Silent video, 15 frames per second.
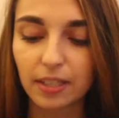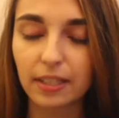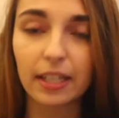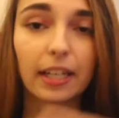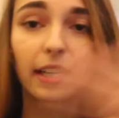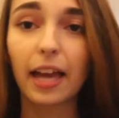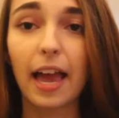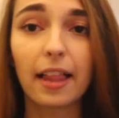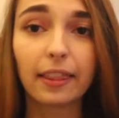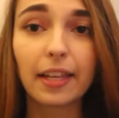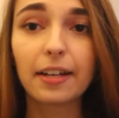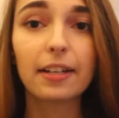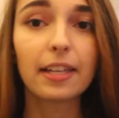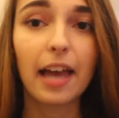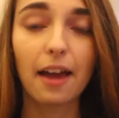like
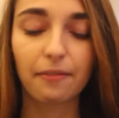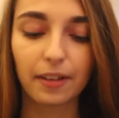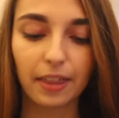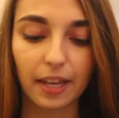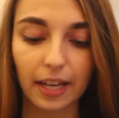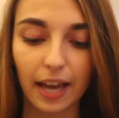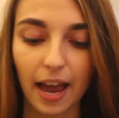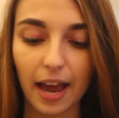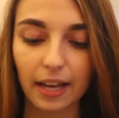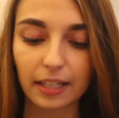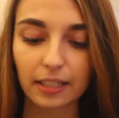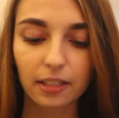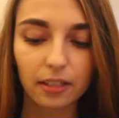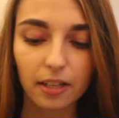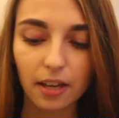literally everything
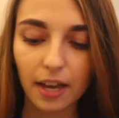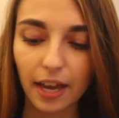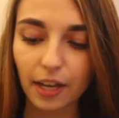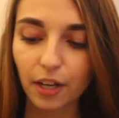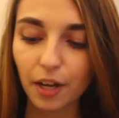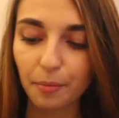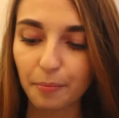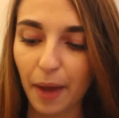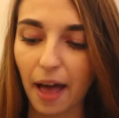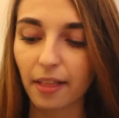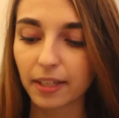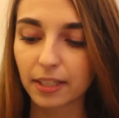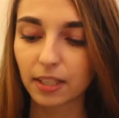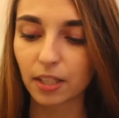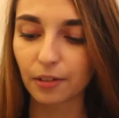has a good
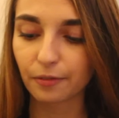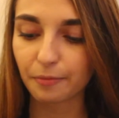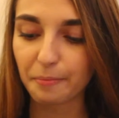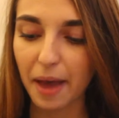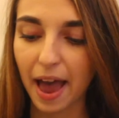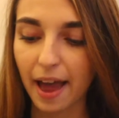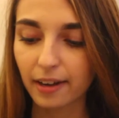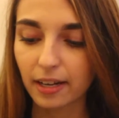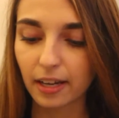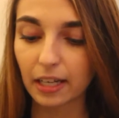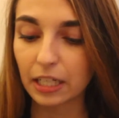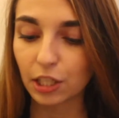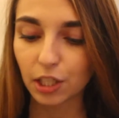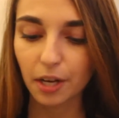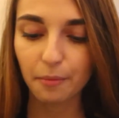balance of matte
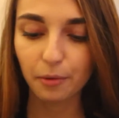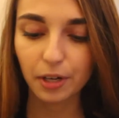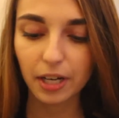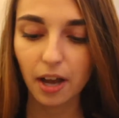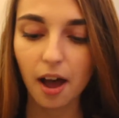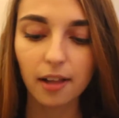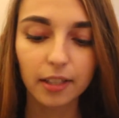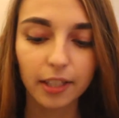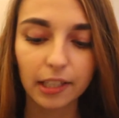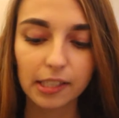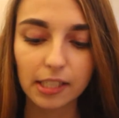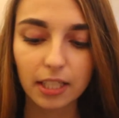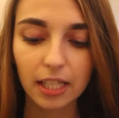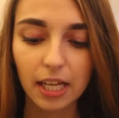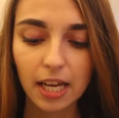and shimmery
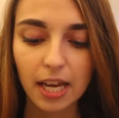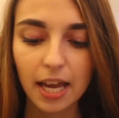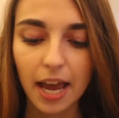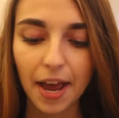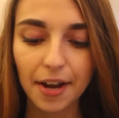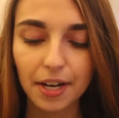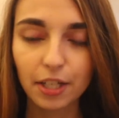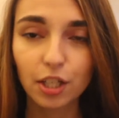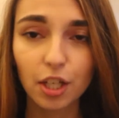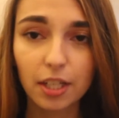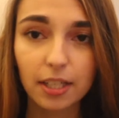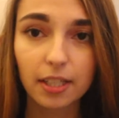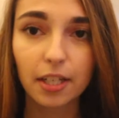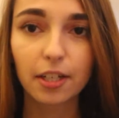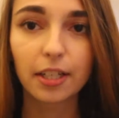colors, and it's
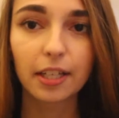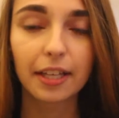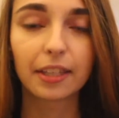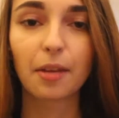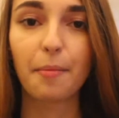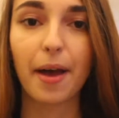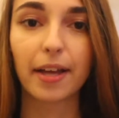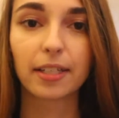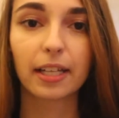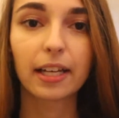just literally like the best.